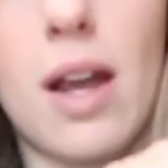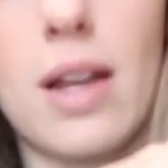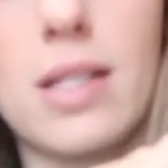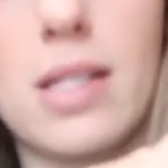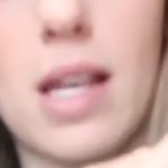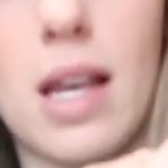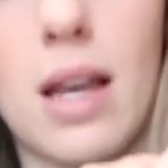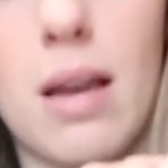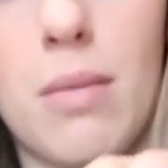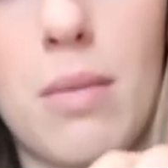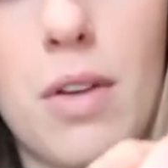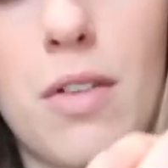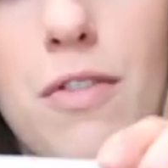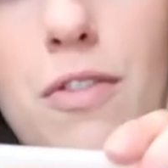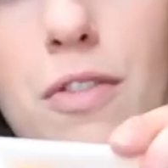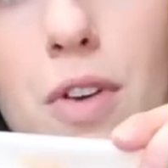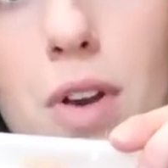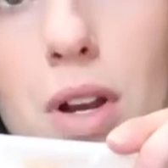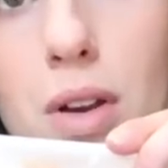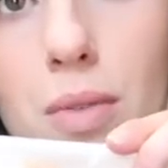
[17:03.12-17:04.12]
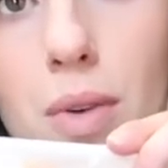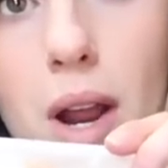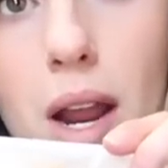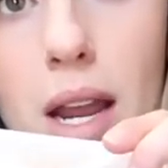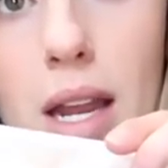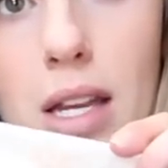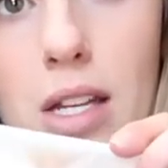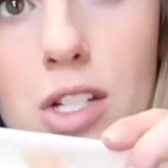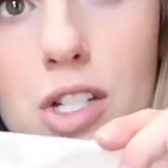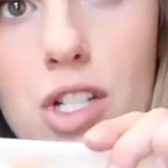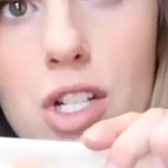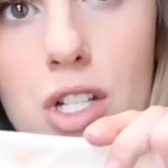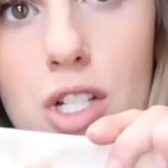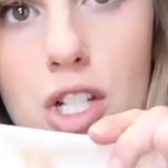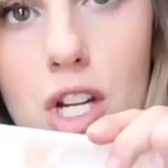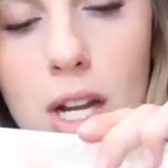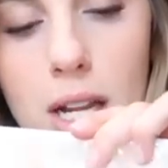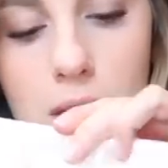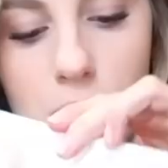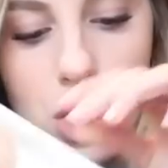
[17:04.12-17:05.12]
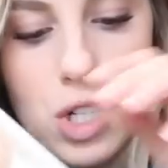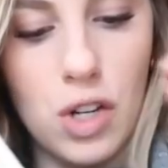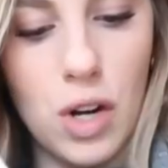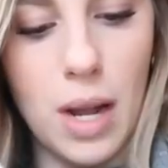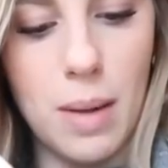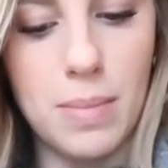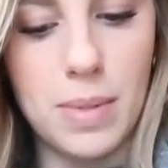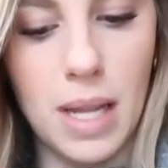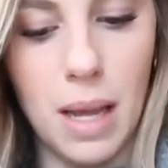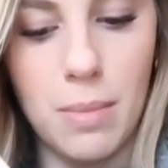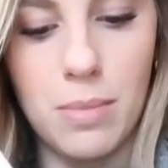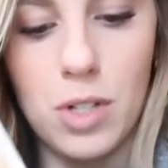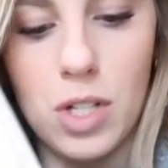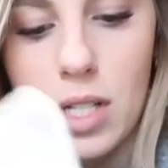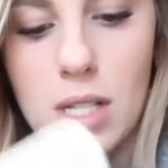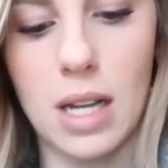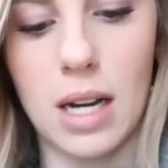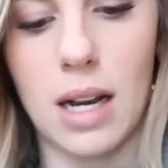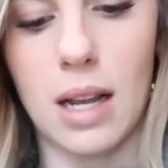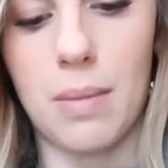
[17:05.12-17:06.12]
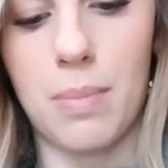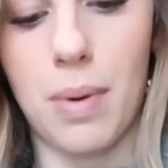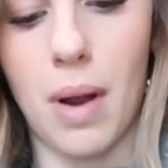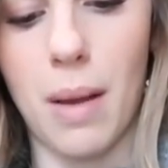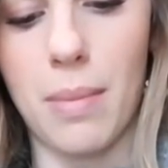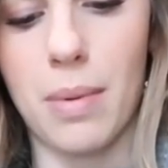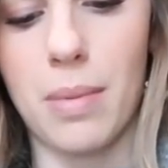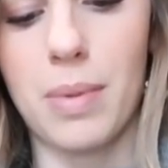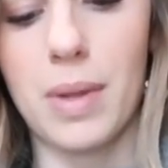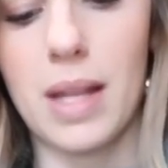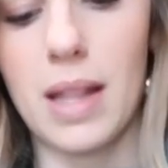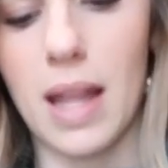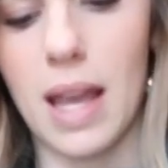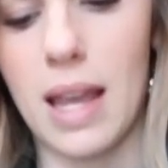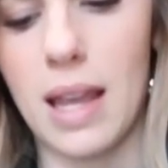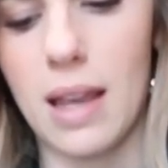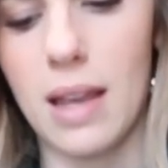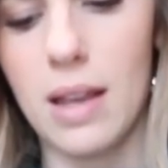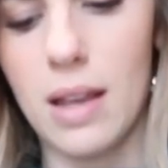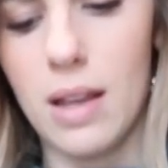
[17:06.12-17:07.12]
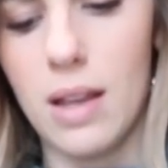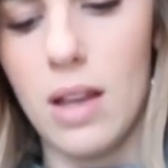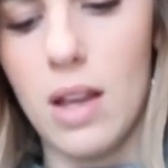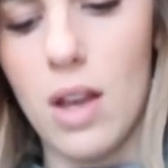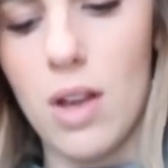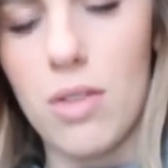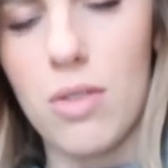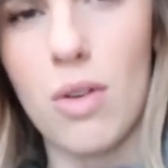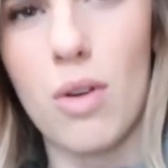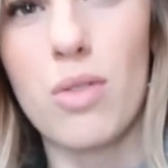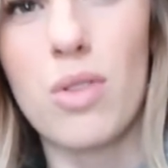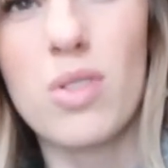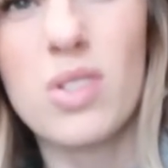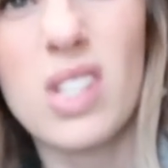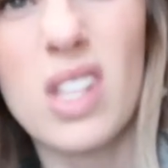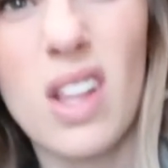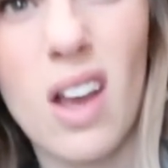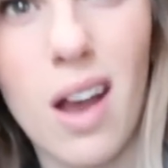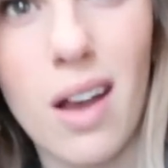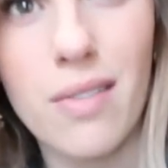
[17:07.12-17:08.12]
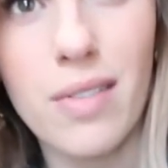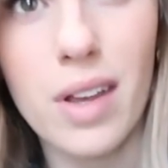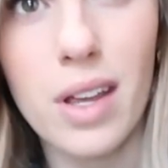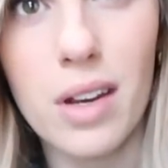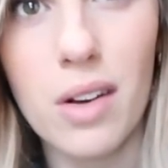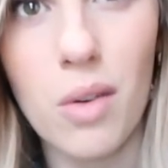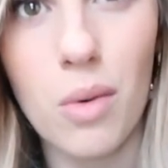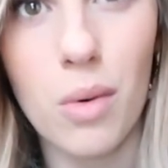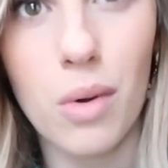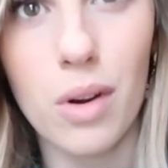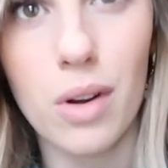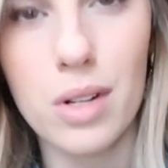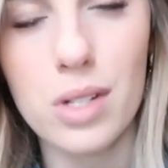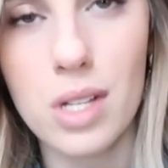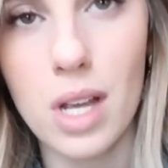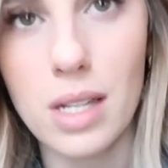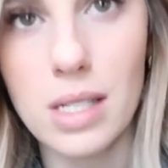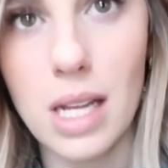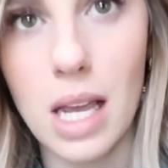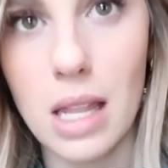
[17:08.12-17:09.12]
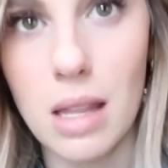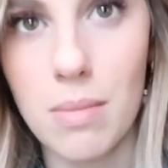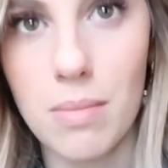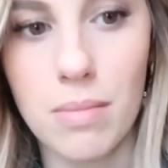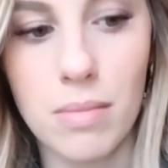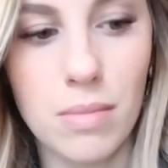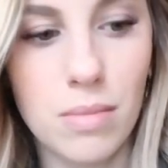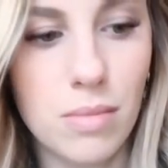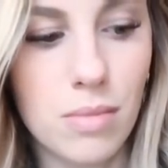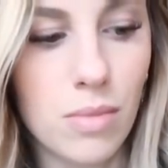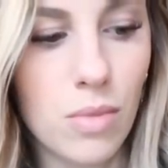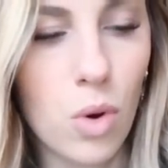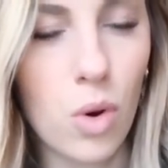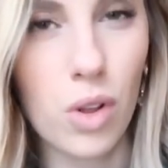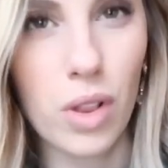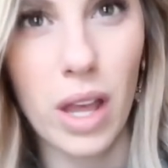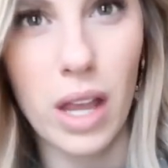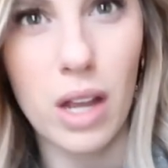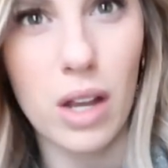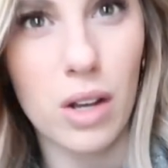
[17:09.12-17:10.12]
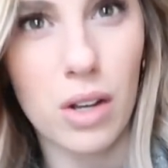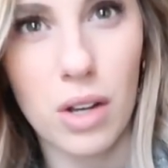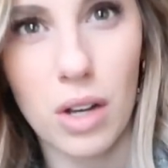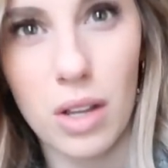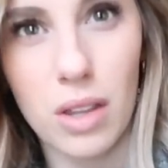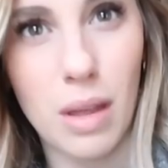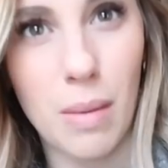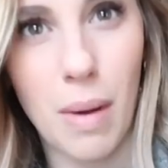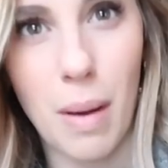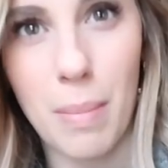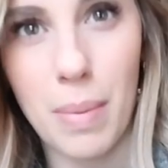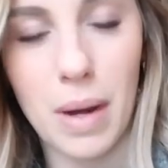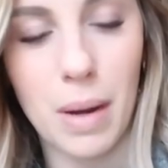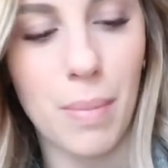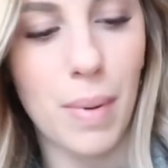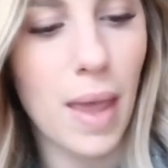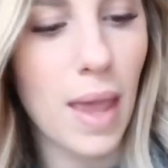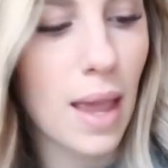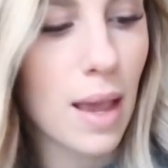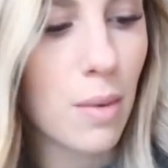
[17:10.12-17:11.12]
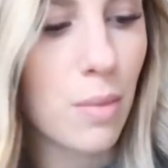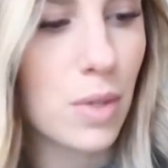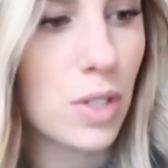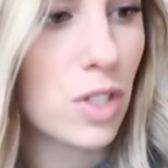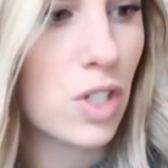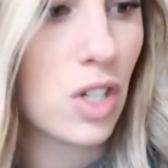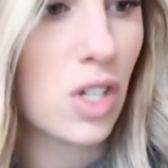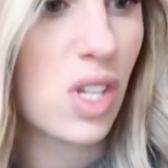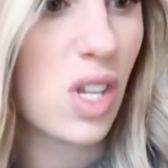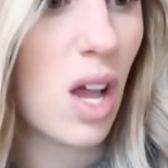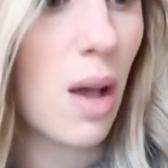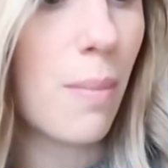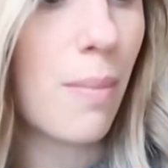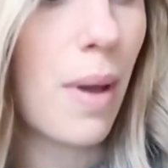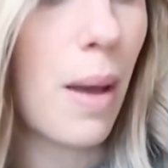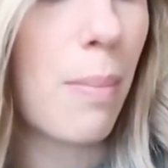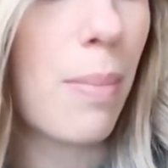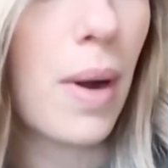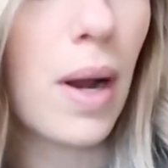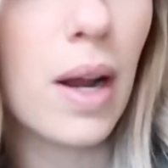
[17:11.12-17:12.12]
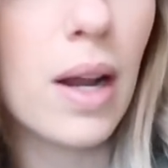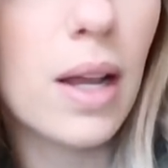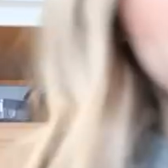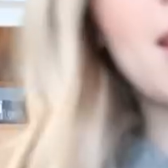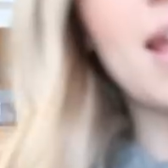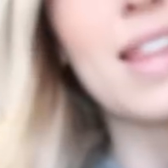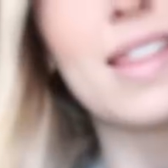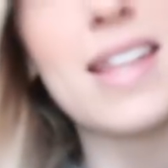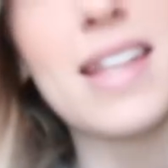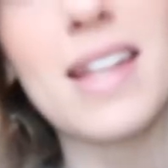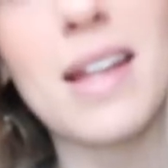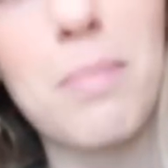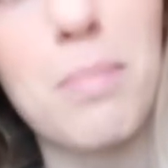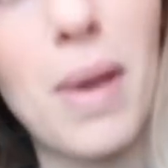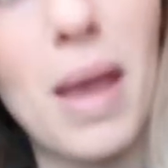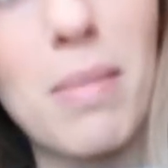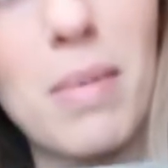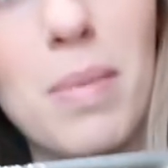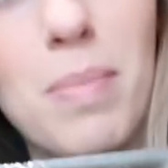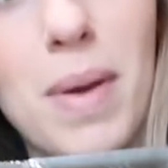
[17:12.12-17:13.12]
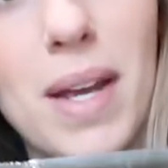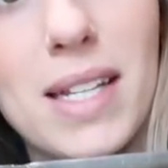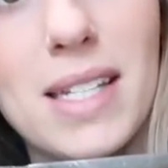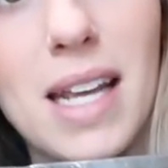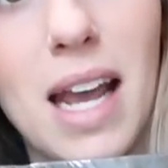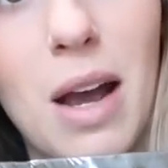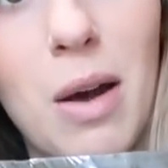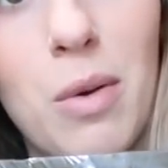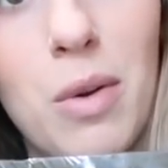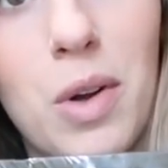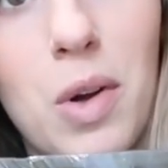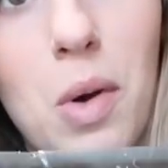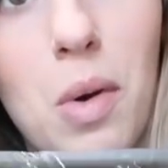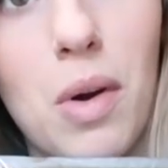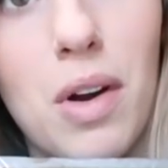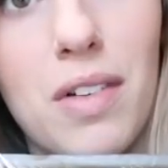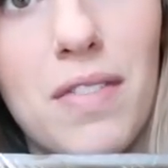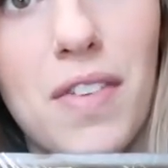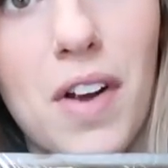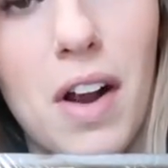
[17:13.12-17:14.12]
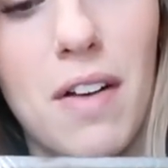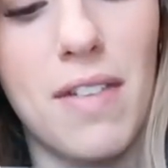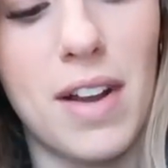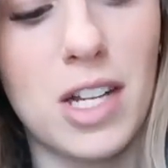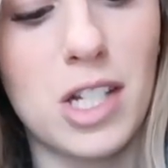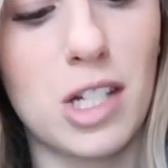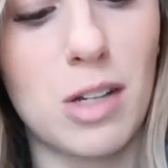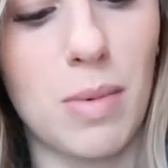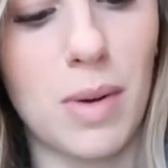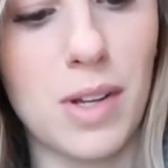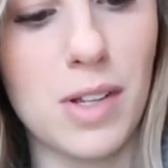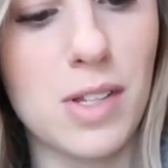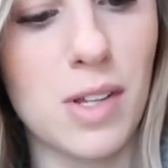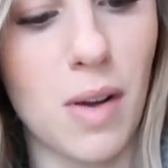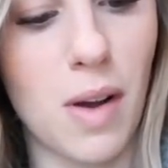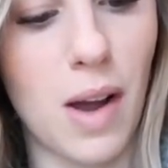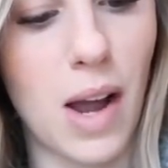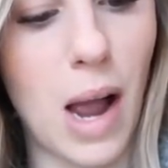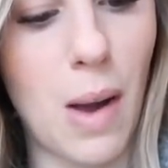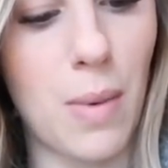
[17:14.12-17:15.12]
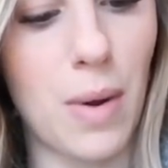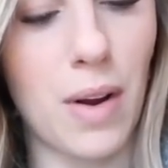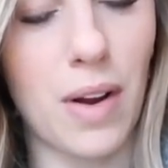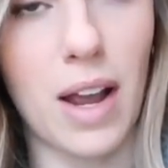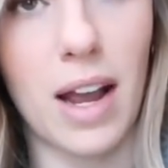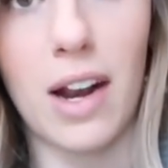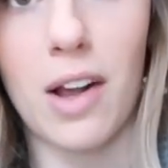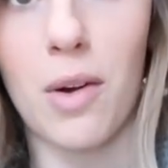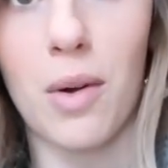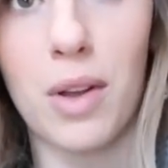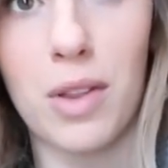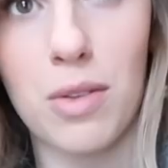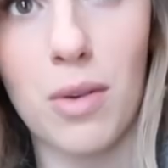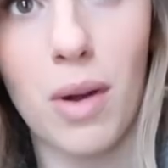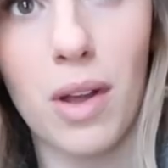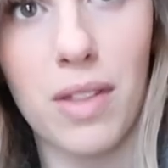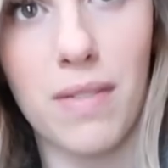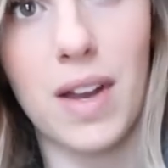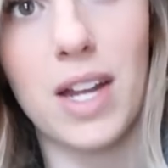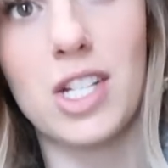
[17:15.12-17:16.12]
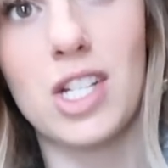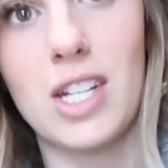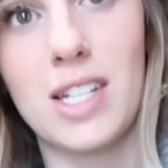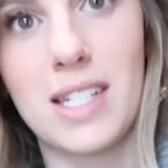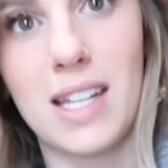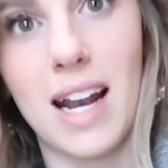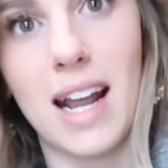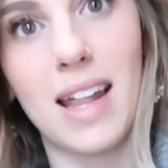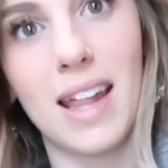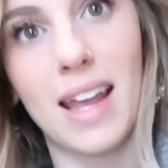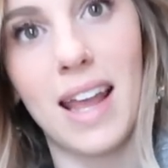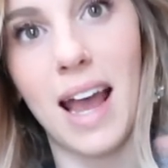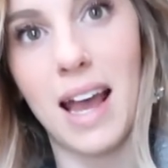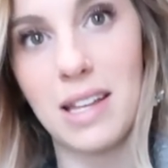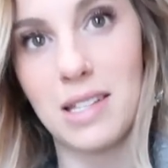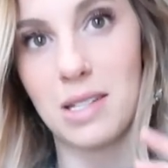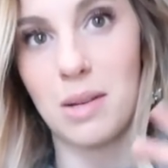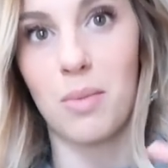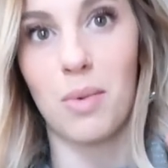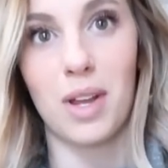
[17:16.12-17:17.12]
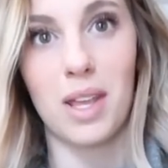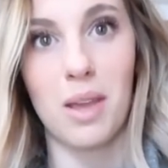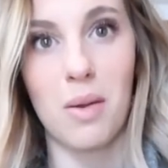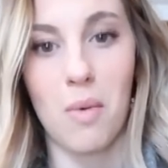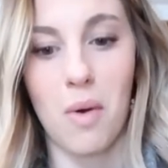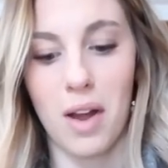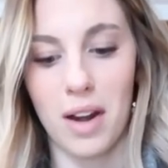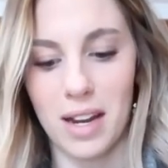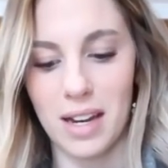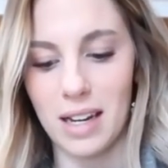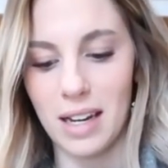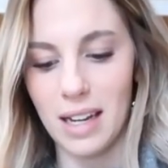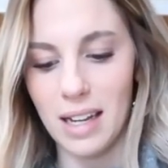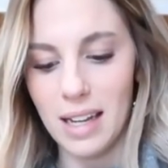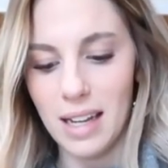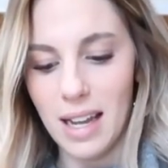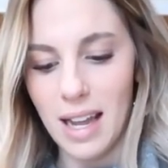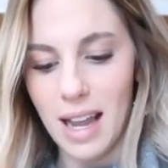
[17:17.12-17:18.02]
Got some free range chicken strips. I'm just gonna probably like throw those in the oven or saute them or like cook them up in a pan with just salt and pepper. And then the baby picked out corn for our vegetable. So we were kind of going through all the veggies and I like asked him what he wanted